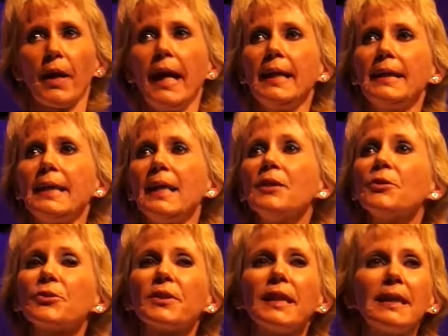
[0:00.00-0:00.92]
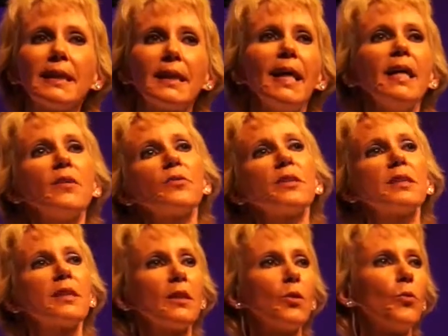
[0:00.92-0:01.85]
And the other thing that every
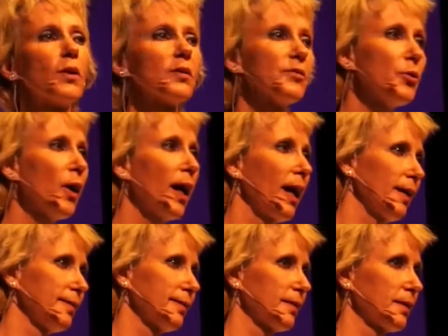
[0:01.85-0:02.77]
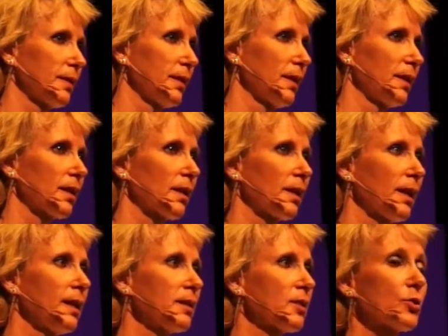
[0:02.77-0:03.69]
single one of you have
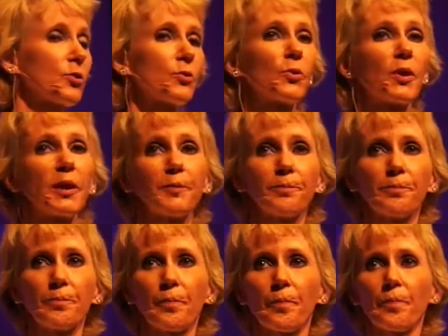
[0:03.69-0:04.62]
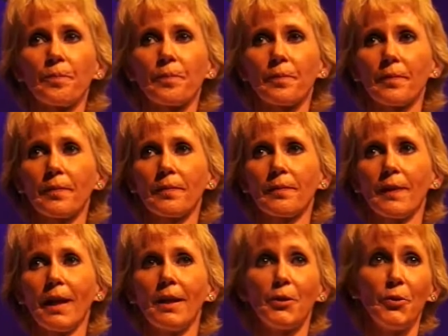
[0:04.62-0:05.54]
is a story.
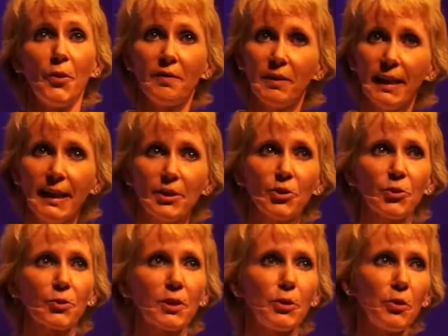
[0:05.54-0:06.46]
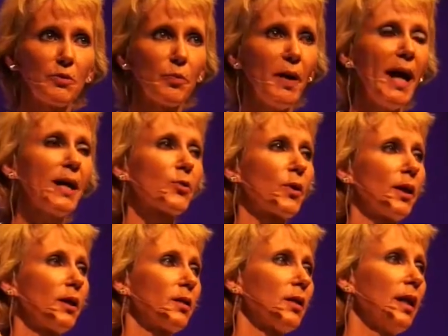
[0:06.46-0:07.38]
You have a history, you have a
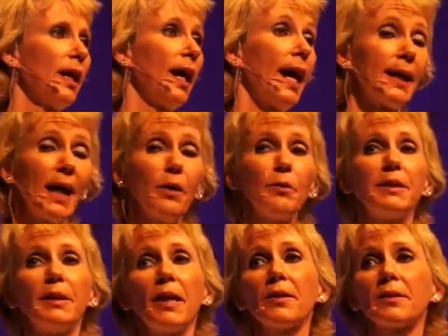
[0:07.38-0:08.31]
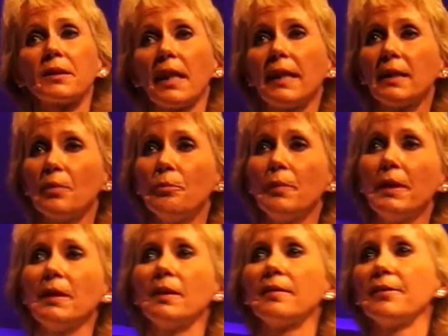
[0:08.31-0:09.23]
background. And I would dare to say that
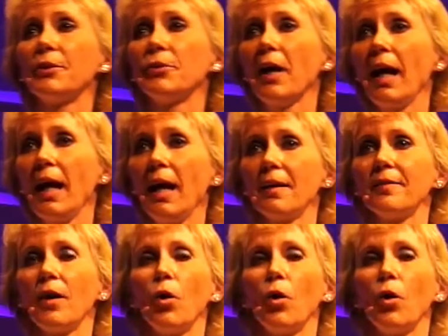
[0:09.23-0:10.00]
many of you have